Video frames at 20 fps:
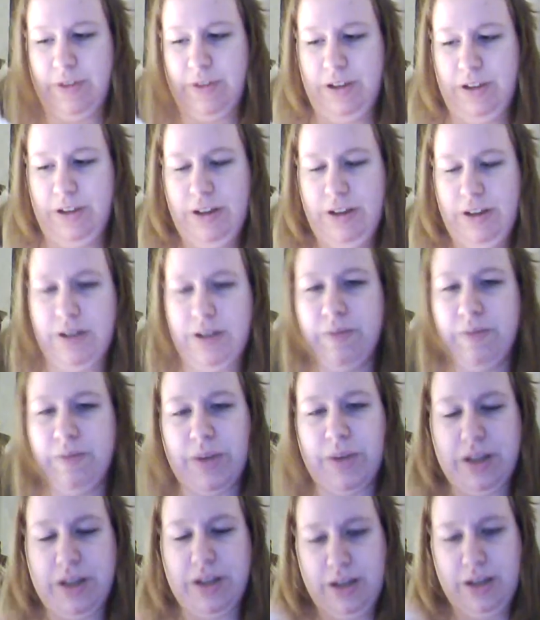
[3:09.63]

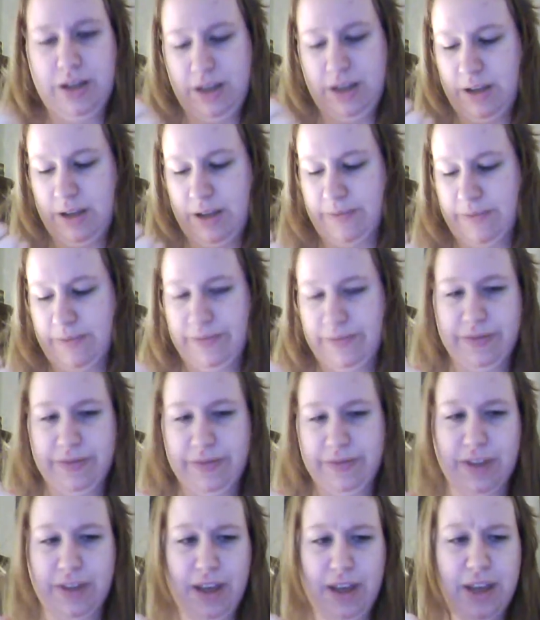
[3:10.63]
But yeah,
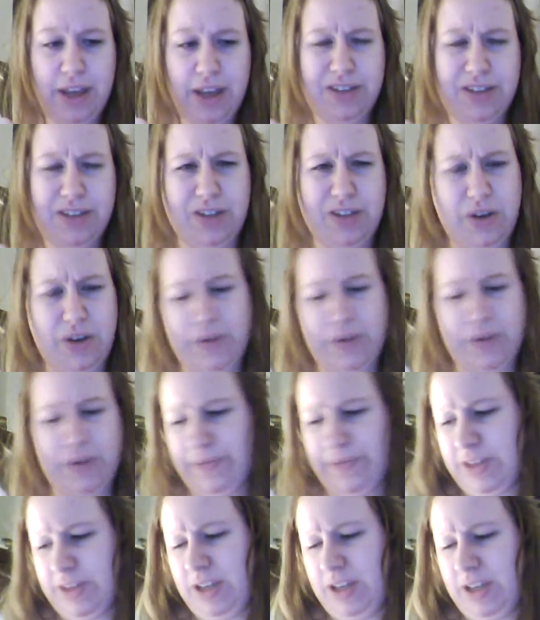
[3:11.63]
so
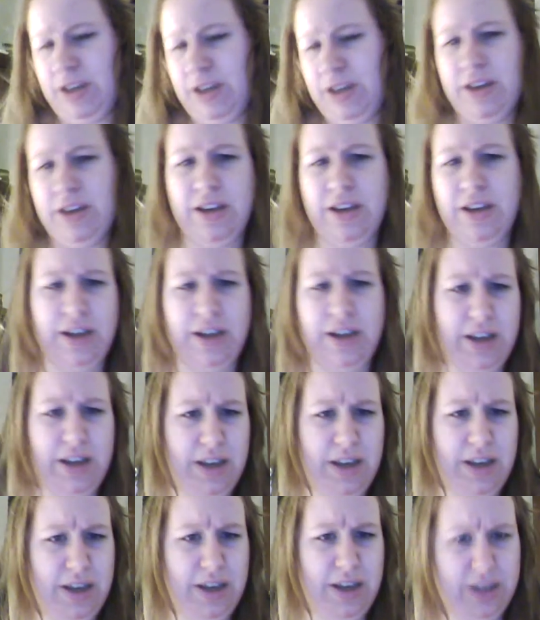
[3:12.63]

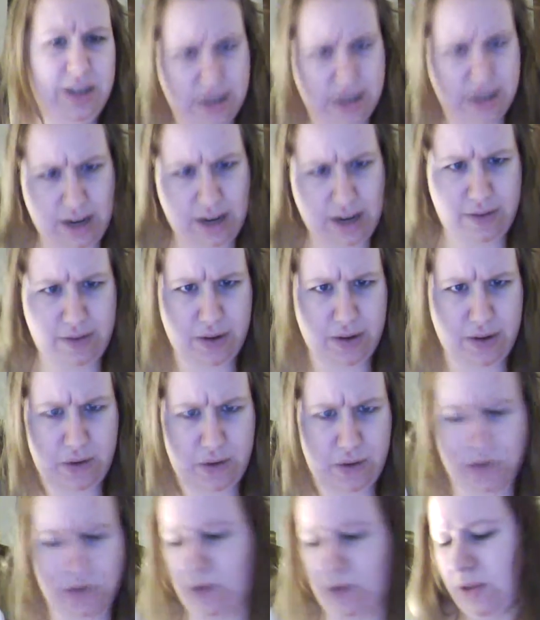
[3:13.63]
he's going to have to go
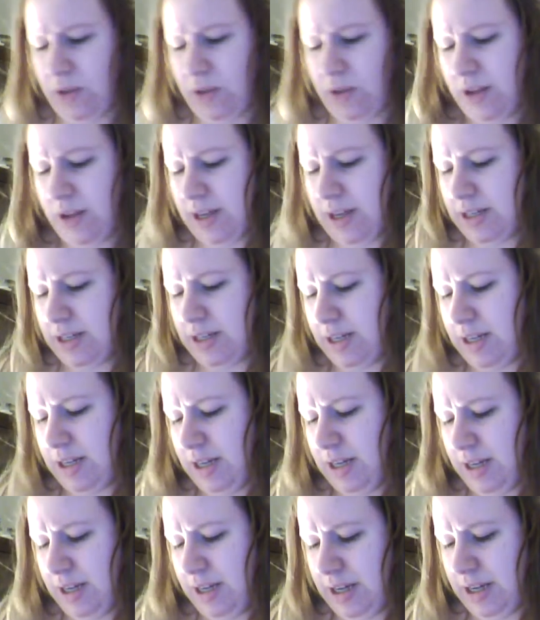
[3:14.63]
through a lot.
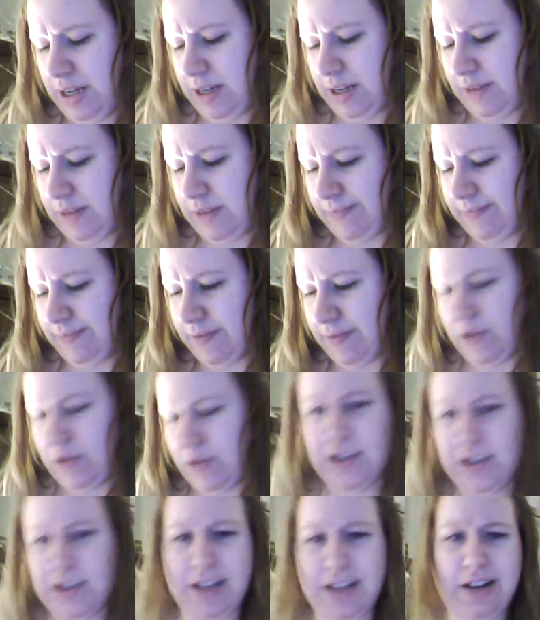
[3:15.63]

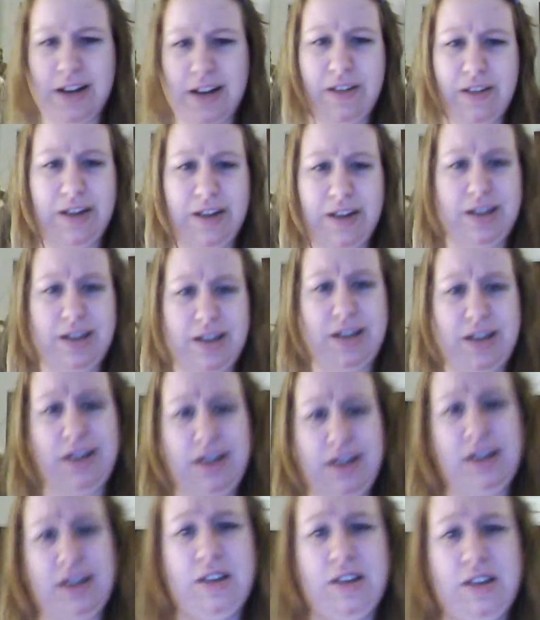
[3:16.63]
Once I get all that done
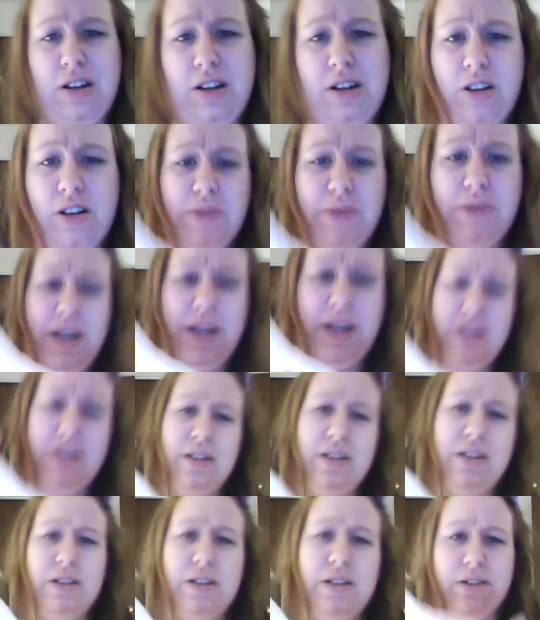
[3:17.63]
and get the color
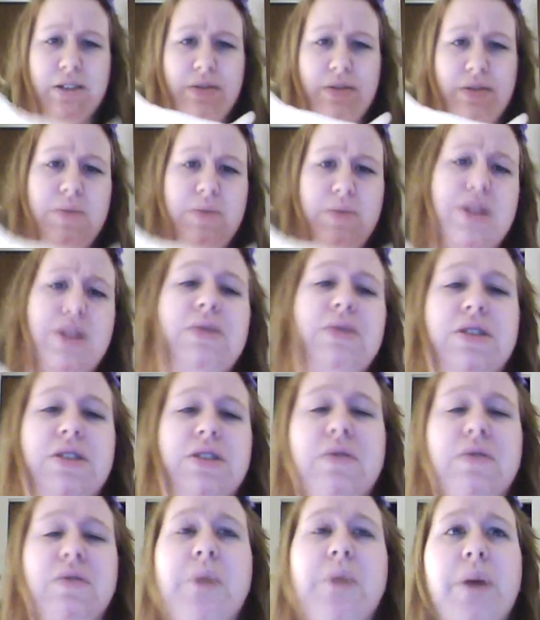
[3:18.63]
matching, then there won't be too much
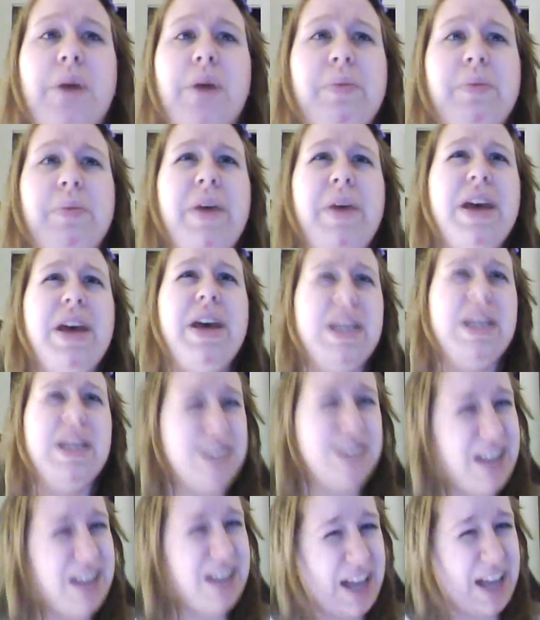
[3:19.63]
of a problem. He's
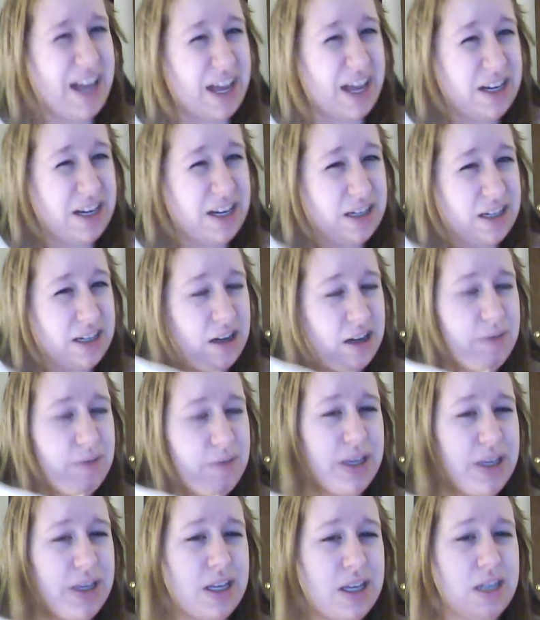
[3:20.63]
got a head
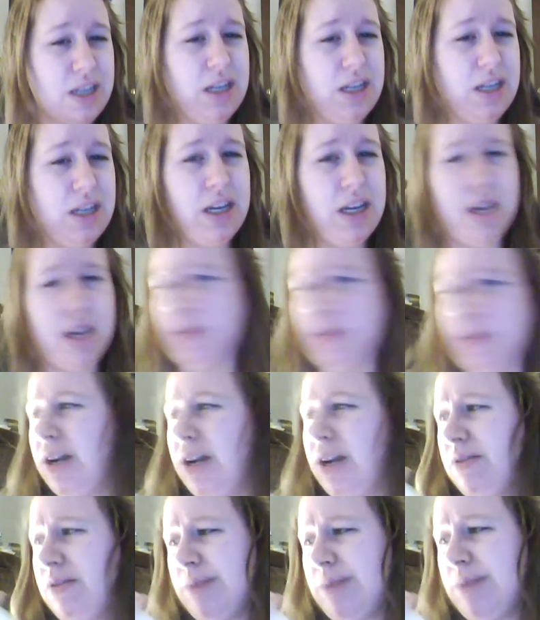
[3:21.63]
coming in, and I might
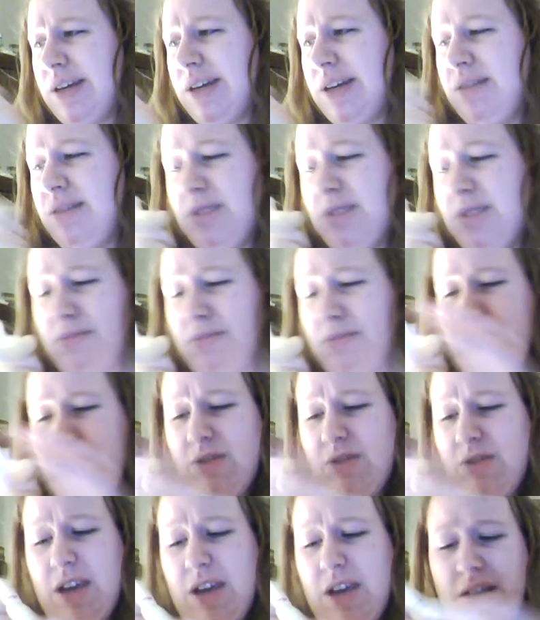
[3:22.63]
have to buy him some new
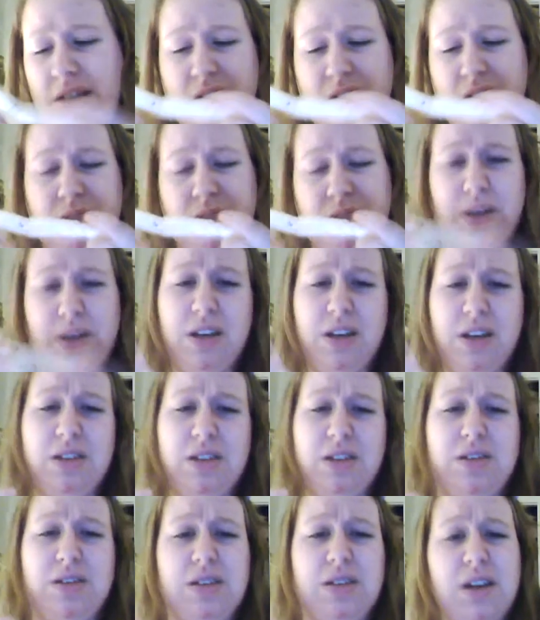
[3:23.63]
hands because